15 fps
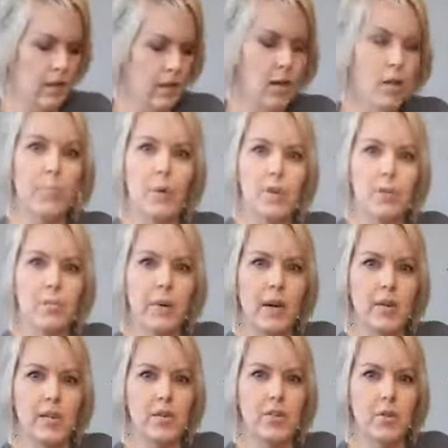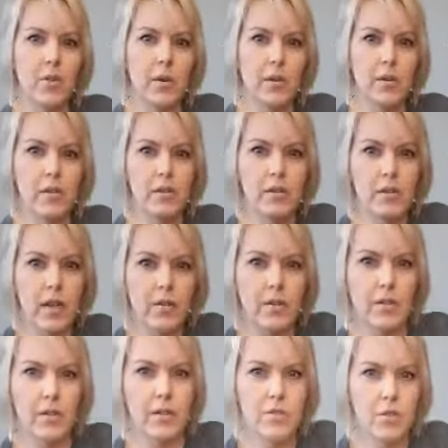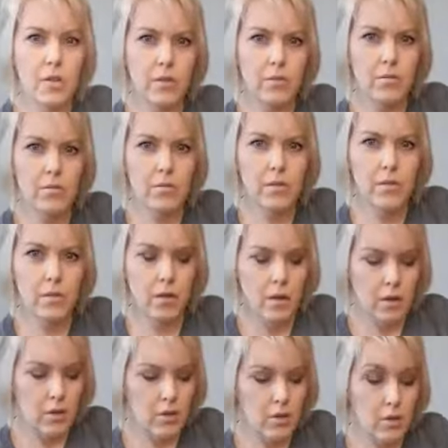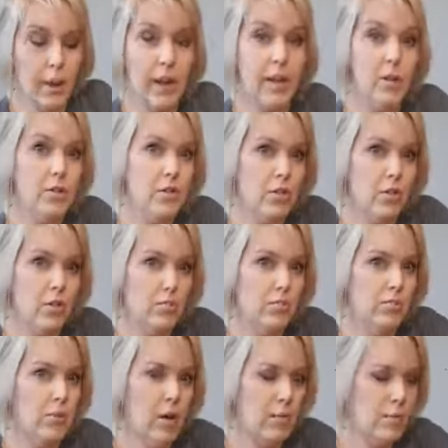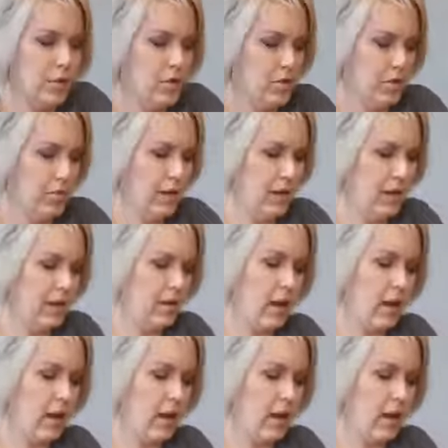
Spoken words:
Porch pot tutorials sound good, Joan? Joanne or Joan? Probably Joanne.